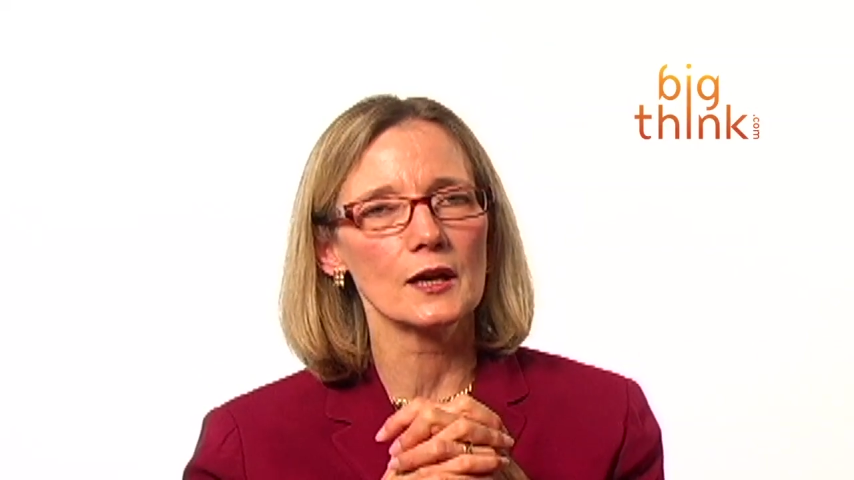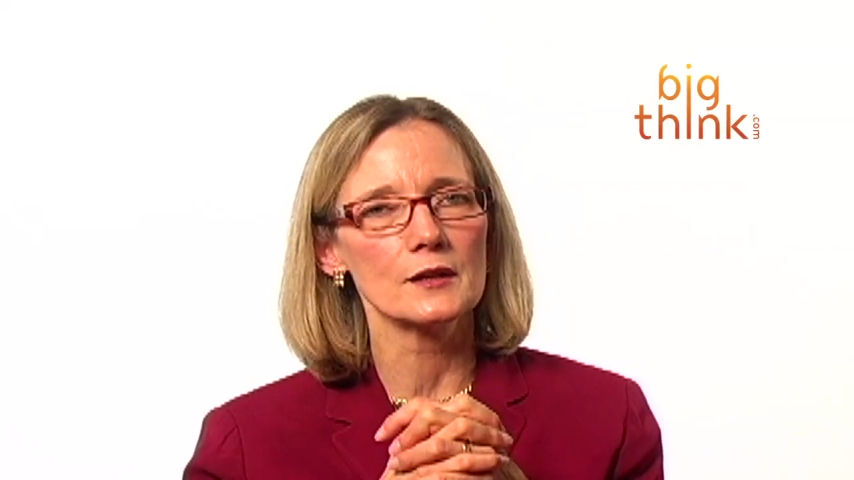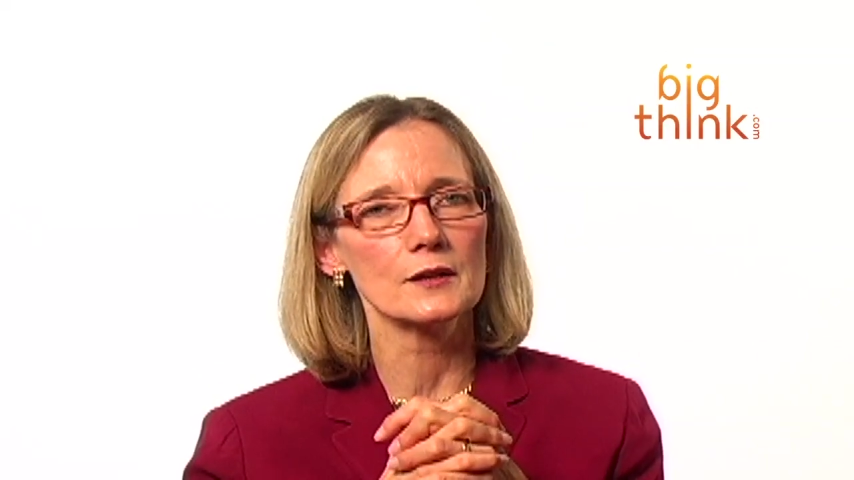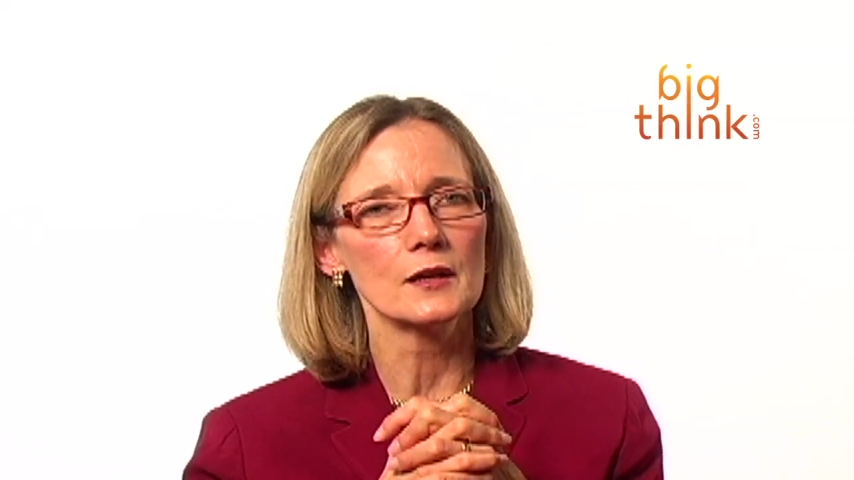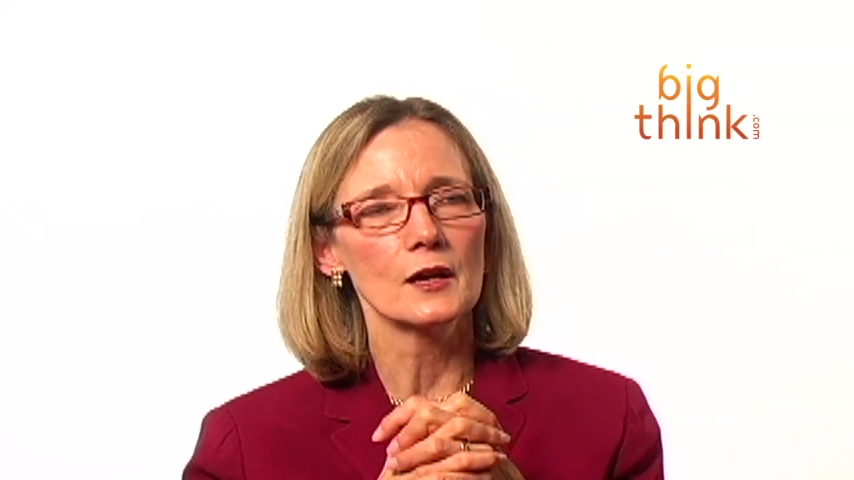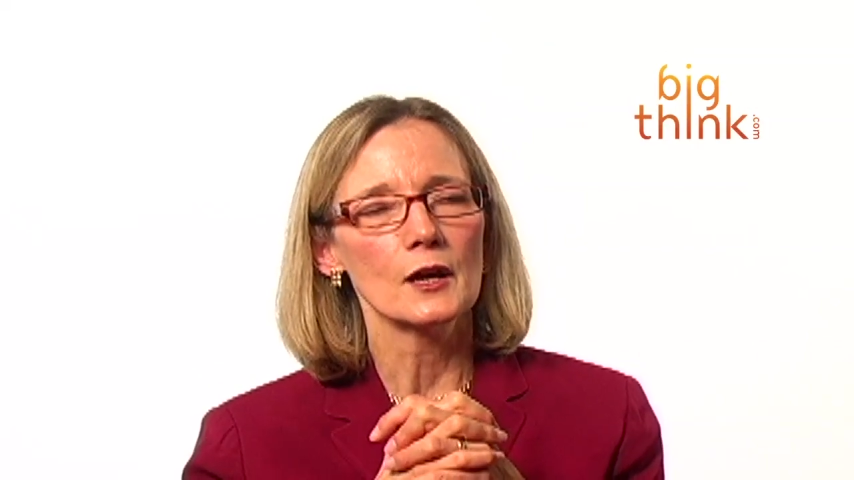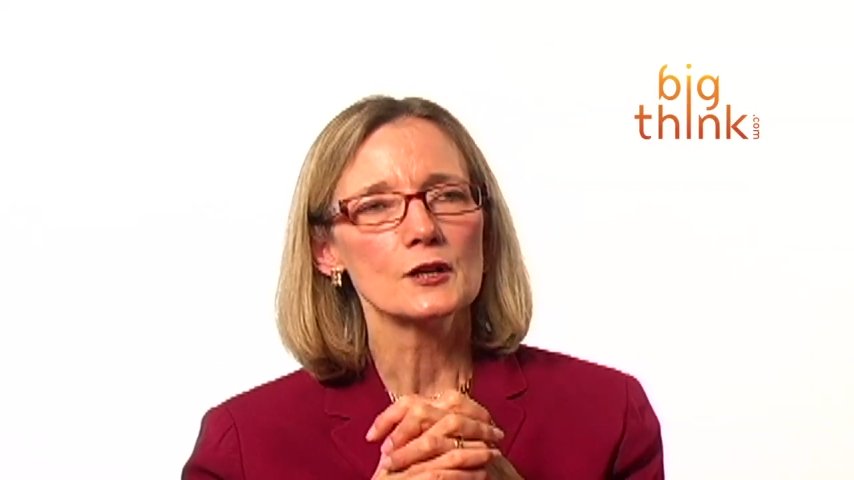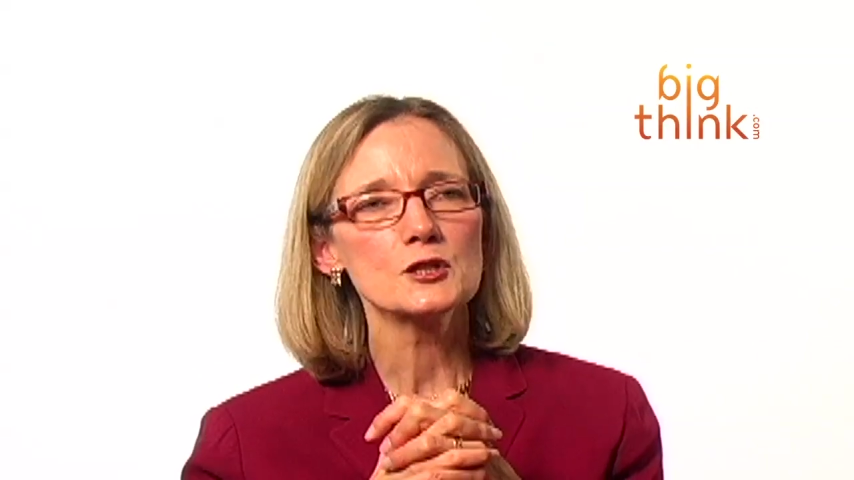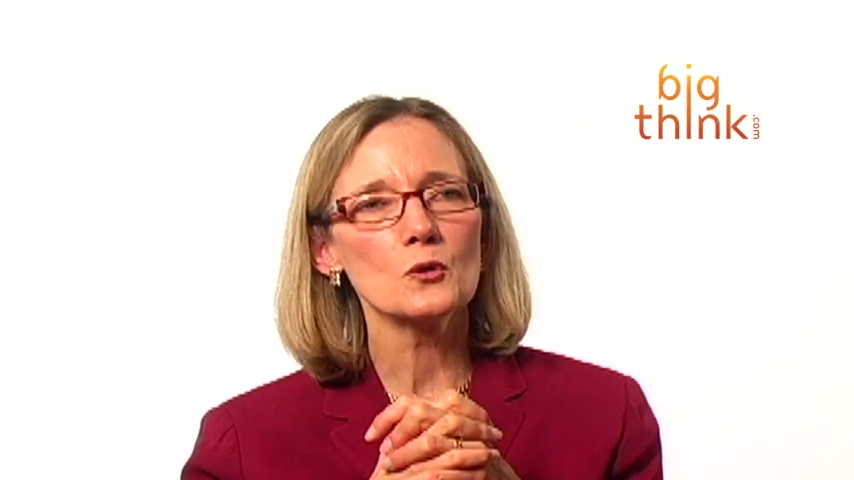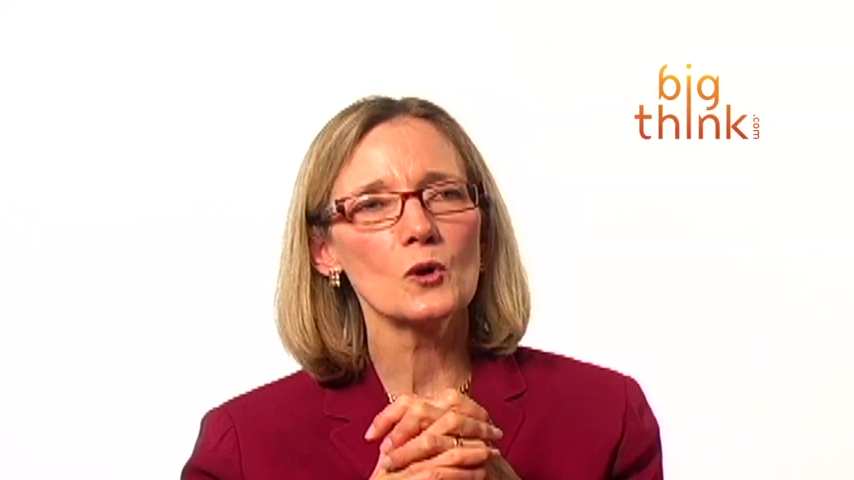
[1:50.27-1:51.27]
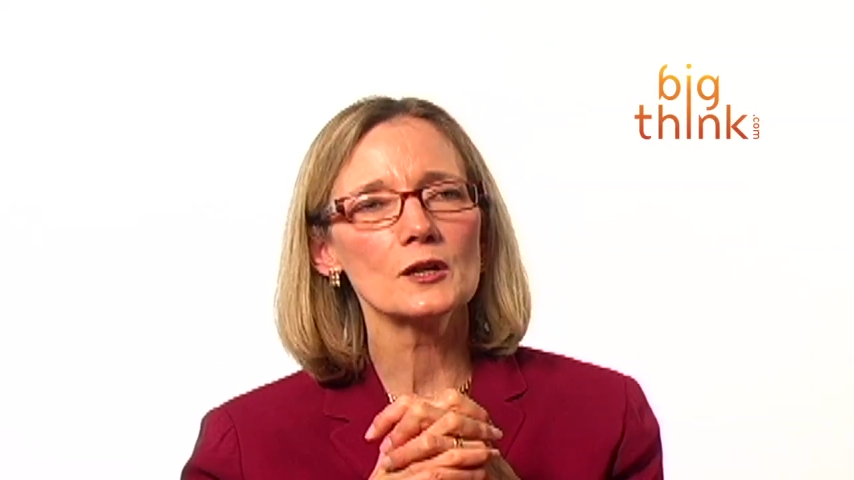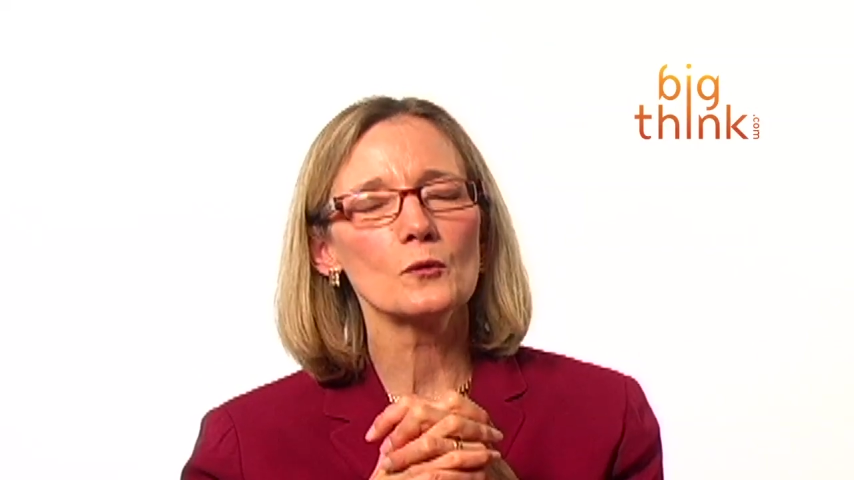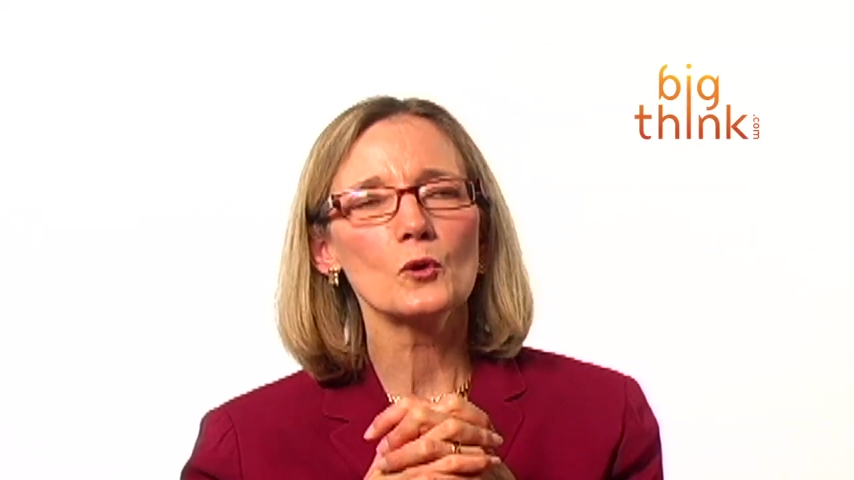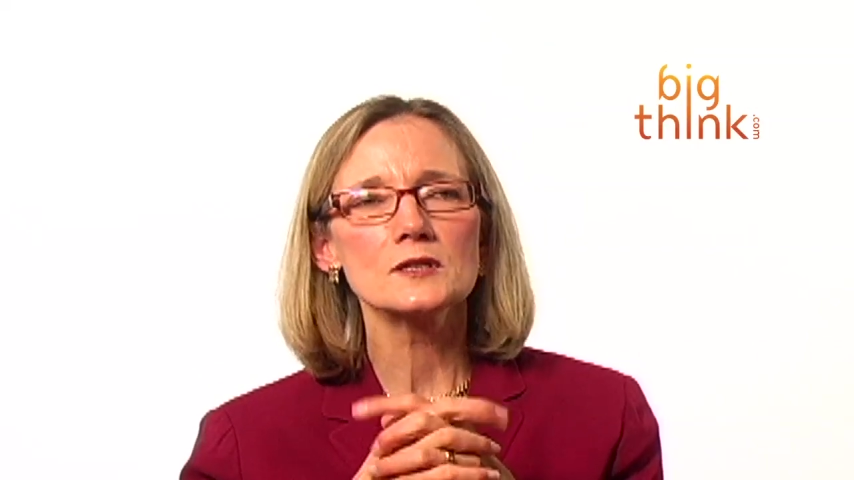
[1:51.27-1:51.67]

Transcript: And so what